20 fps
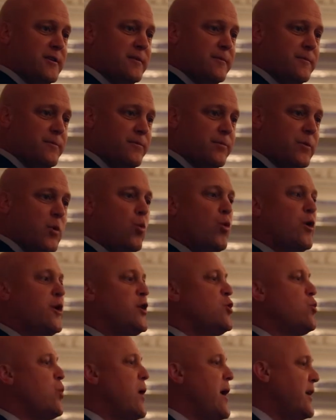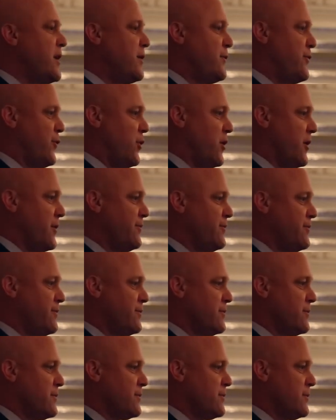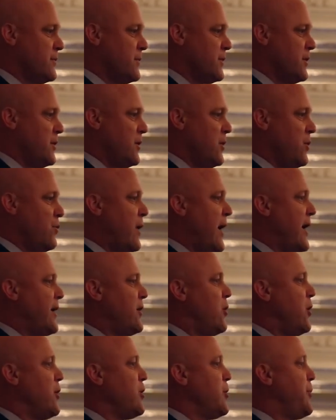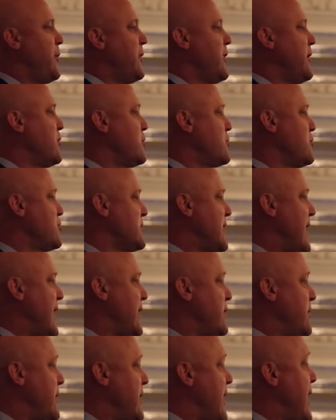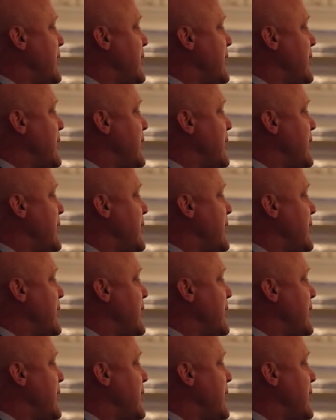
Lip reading: it. What are you waiting for, right? On the political side of it,